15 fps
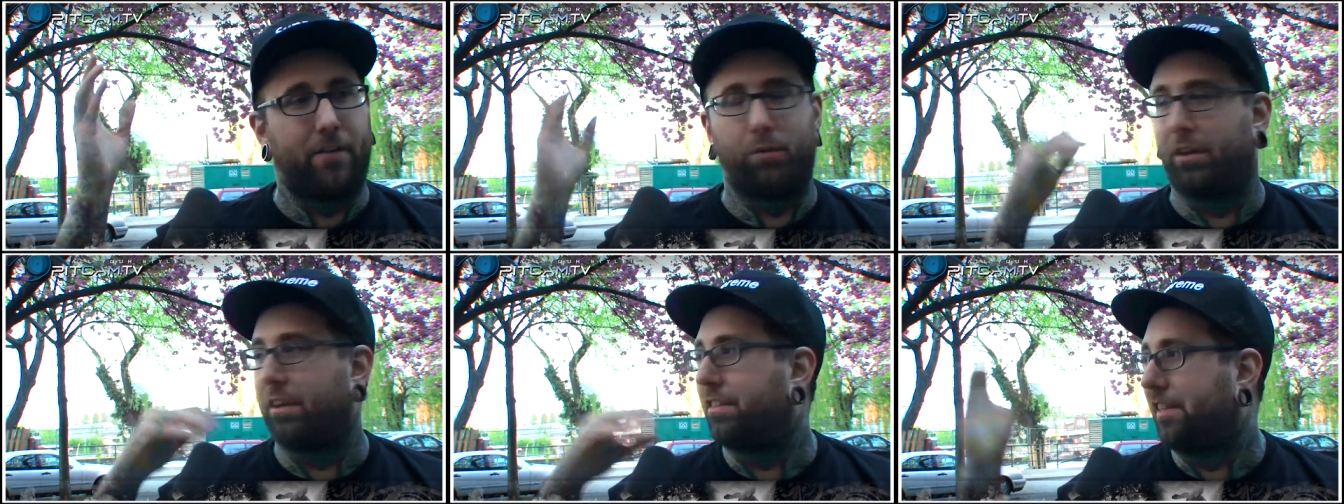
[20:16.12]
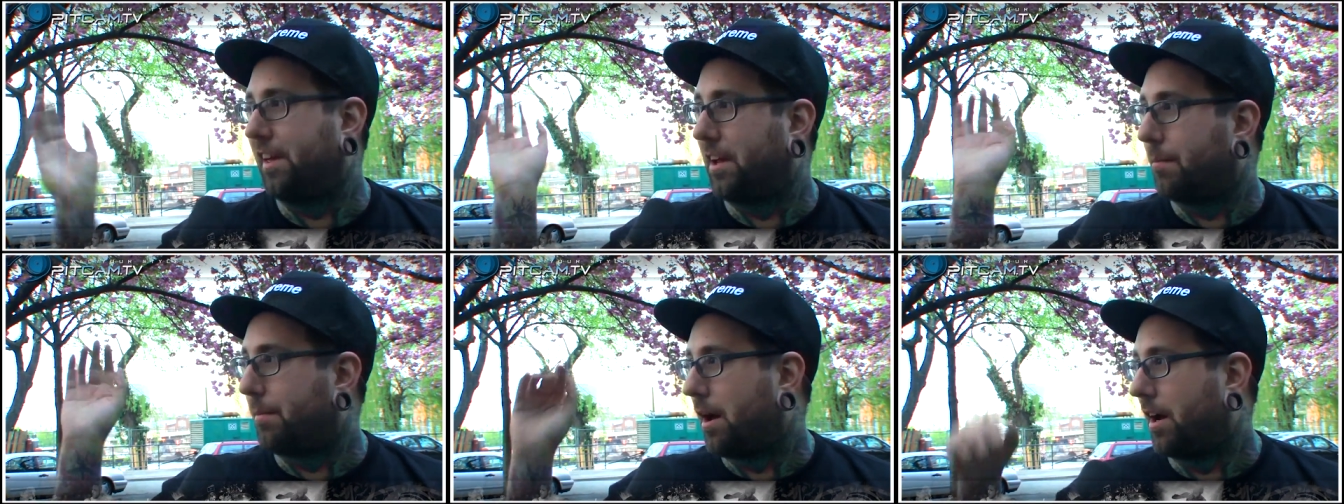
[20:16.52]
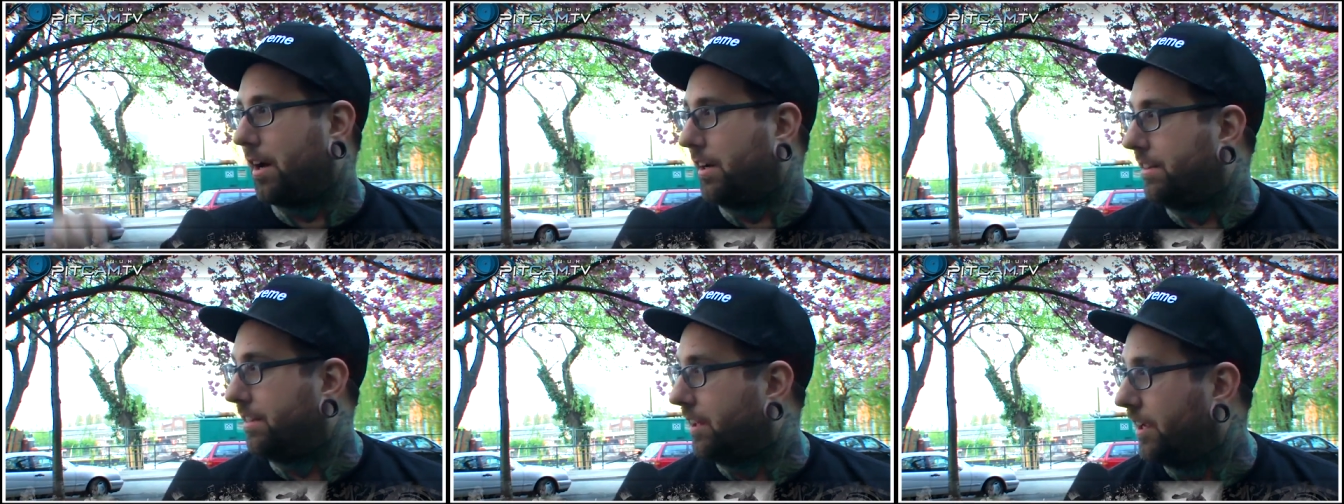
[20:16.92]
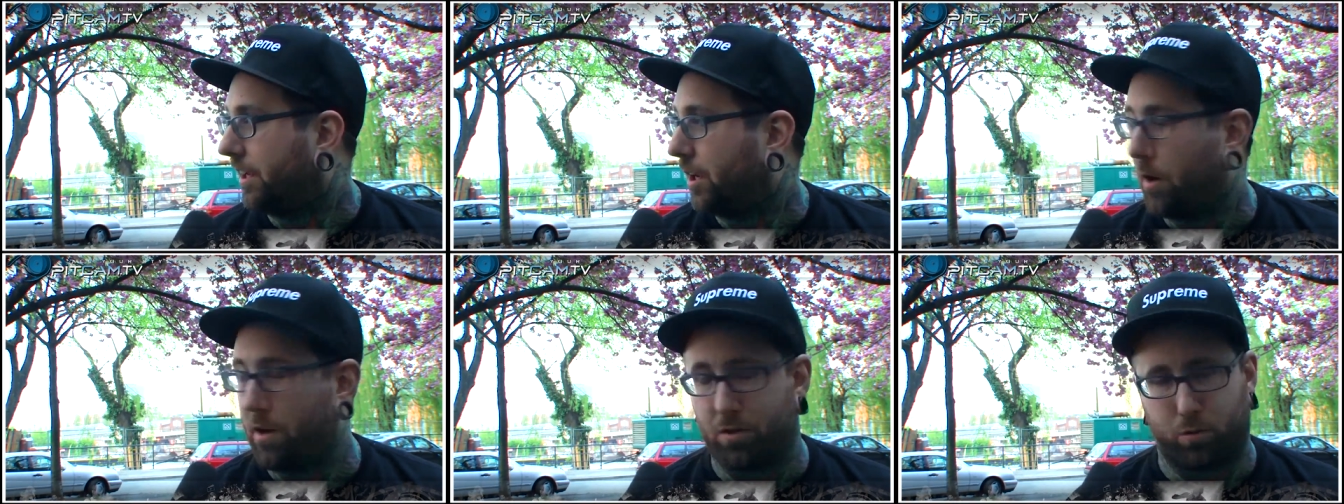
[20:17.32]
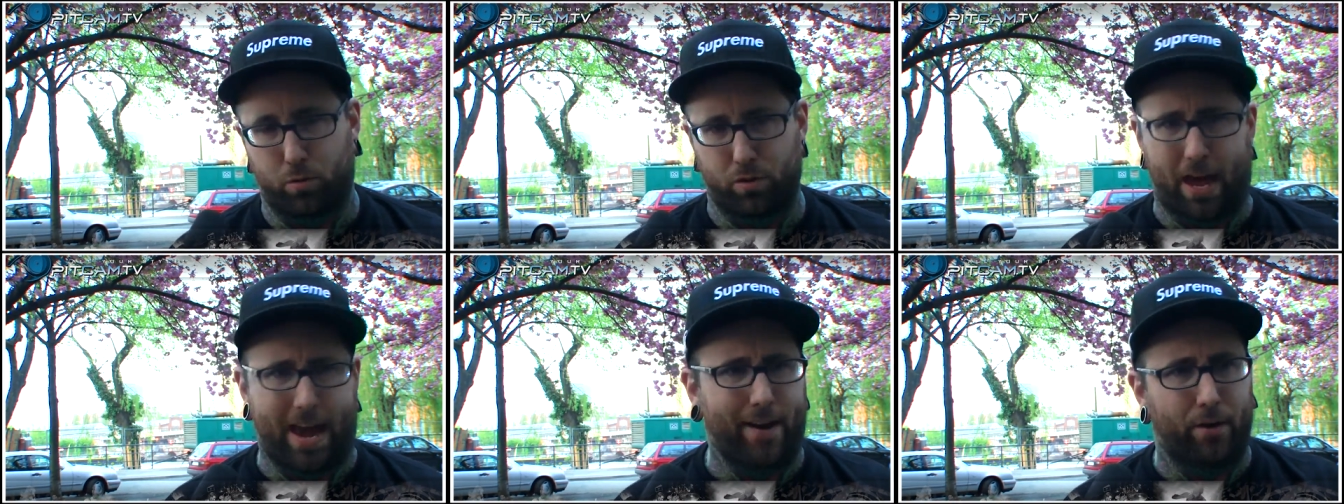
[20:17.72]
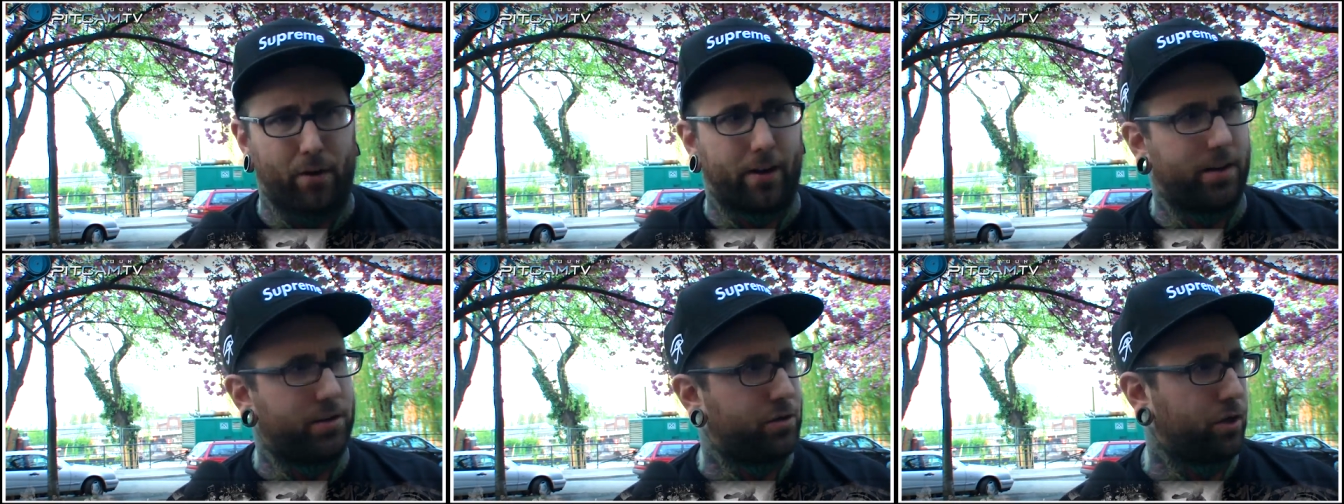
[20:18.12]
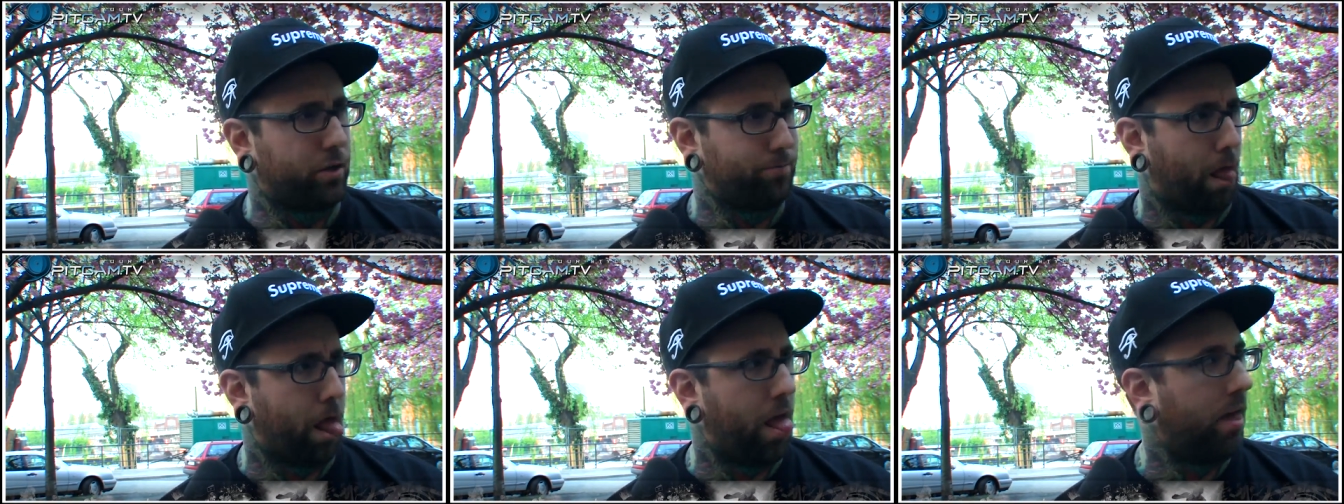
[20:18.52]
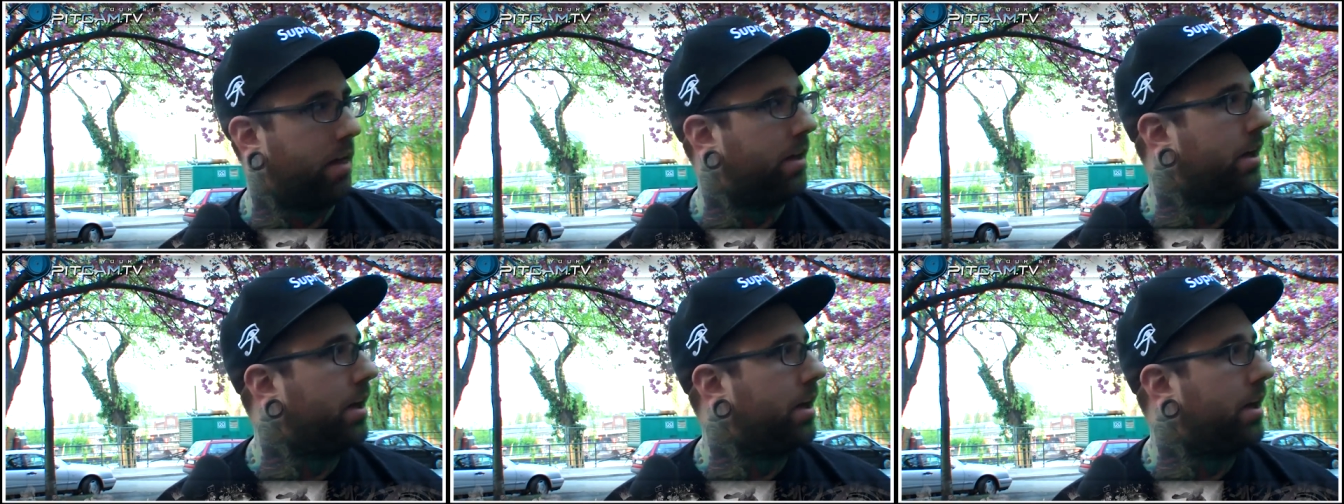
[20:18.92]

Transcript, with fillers: really think about anything. You know, I just was angry. I was like, bleh.